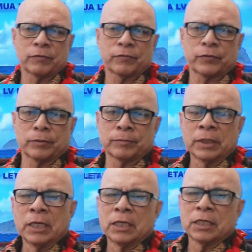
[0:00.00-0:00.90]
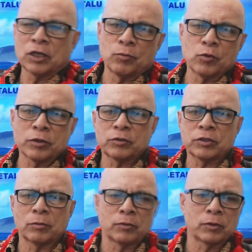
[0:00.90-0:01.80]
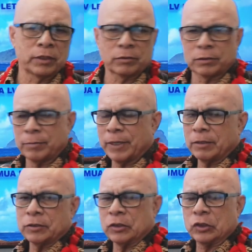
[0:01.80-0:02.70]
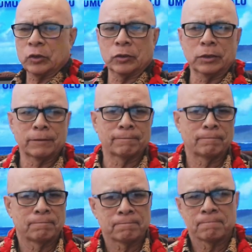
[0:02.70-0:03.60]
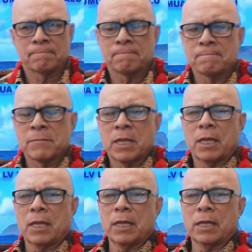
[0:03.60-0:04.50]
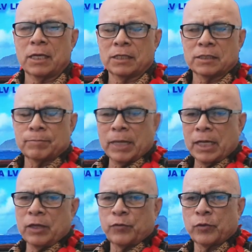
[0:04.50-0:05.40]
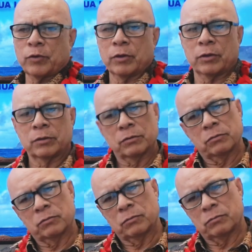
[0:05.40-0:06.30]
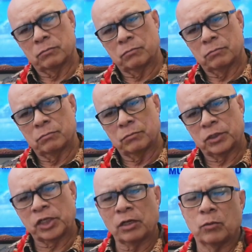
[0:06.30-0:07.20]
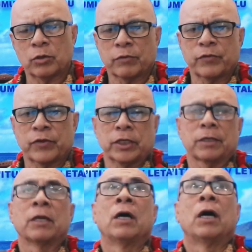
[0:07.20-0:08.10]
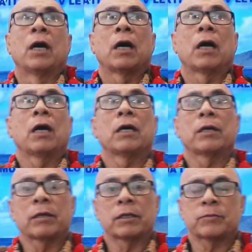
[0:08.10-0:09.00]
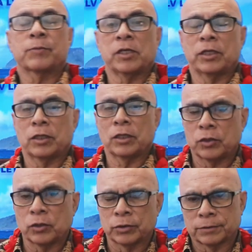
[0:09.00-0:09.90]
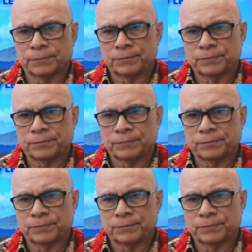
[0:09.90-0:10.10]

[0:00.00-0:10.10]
from taumua to taumuli, or the bow to stern. And it's mainly for shallow water fishing, especially in the lagoon.